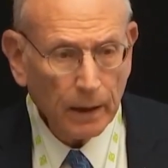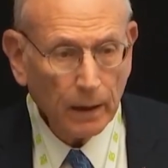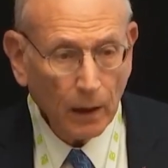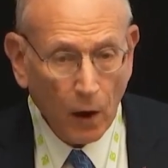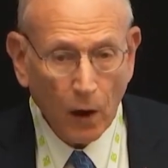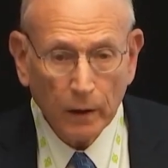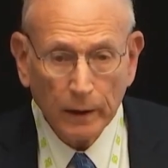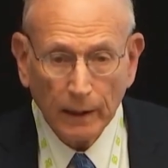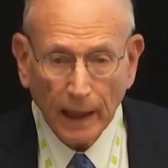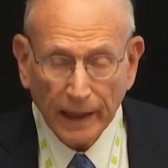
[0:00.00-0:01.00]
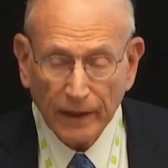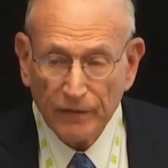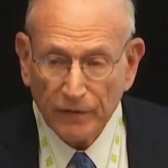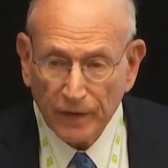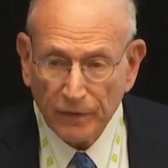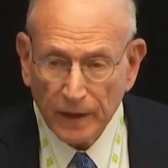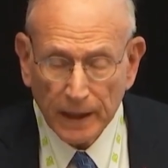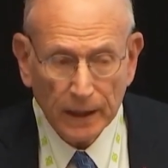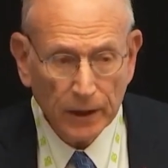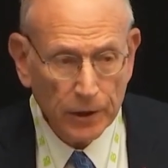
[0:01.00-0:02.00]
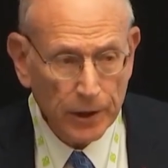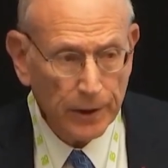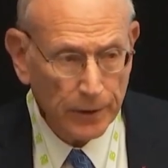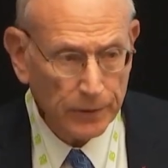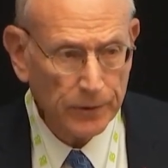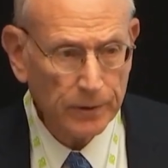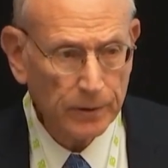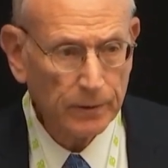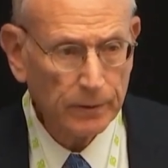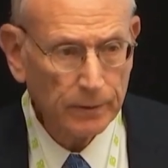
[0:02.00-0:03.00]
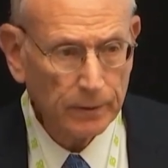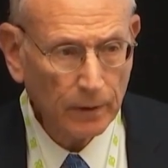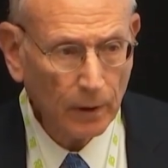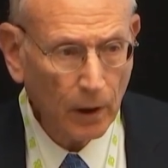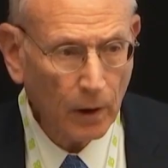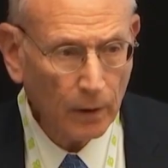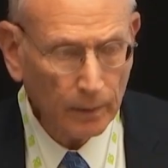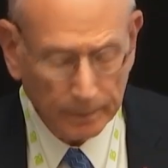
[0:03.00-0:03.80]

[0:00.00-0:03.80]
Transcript: Long, like 50 years long.